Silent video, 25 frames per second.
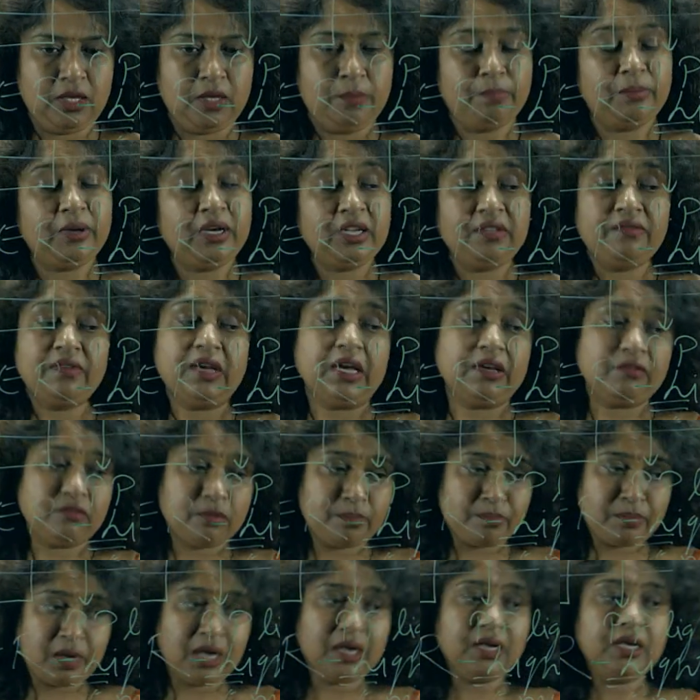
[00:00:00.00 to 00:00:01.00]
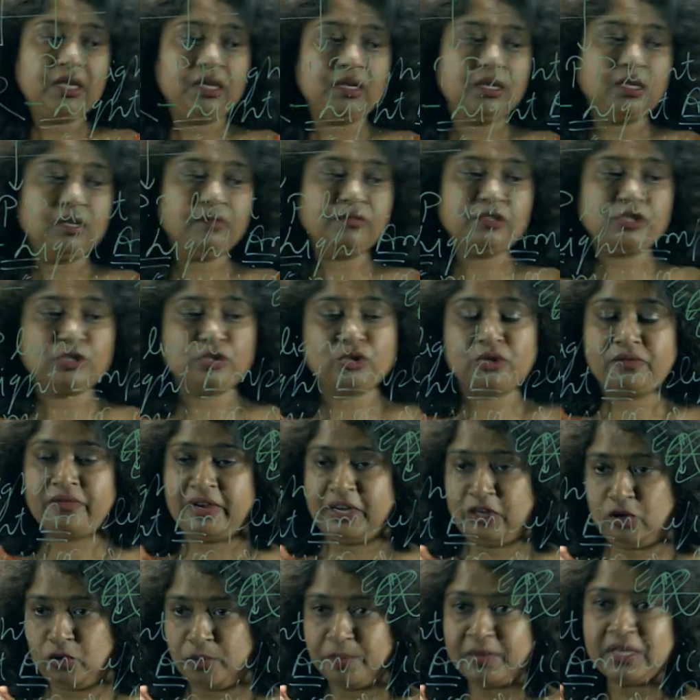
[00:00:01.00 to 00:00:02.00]
But if I have a particle which is of
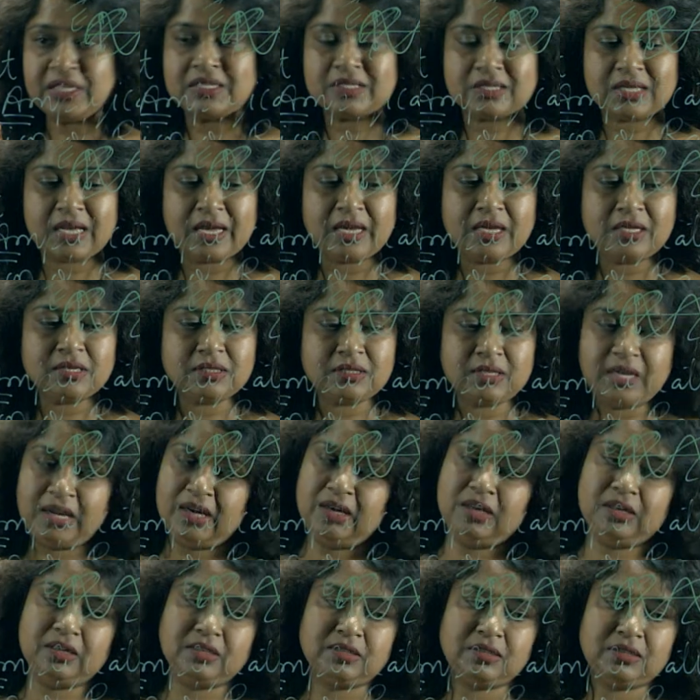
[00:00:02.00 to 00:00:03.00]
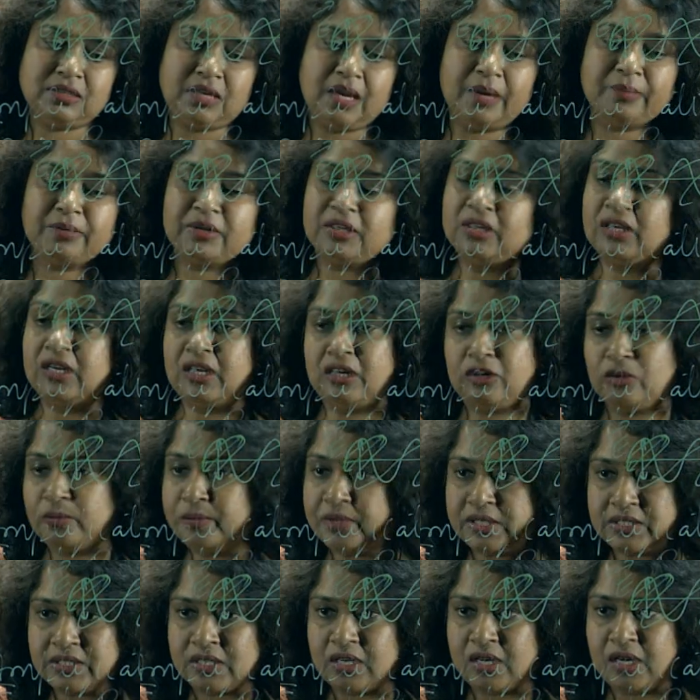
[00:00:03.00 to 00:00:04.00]
atomic size and it is trapped in an
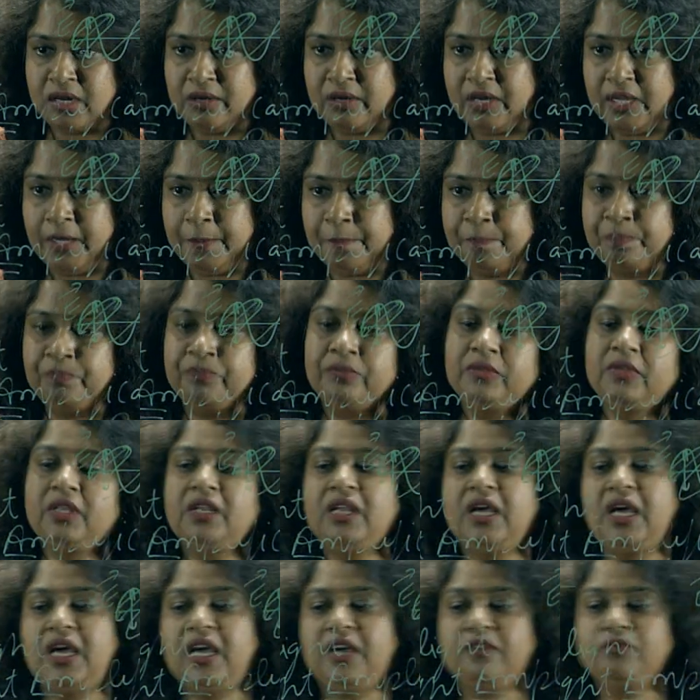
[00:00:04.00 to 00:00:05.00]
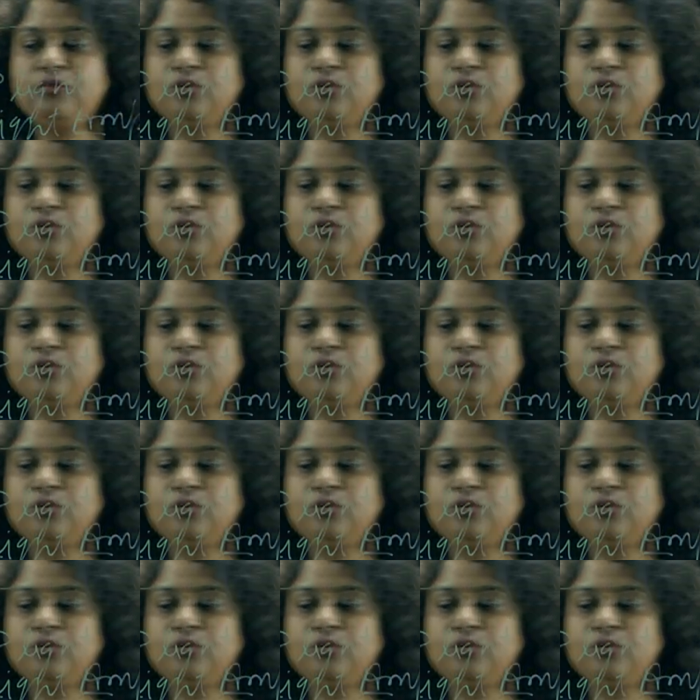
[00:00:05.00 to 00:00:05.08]
atomic surrounding, then I have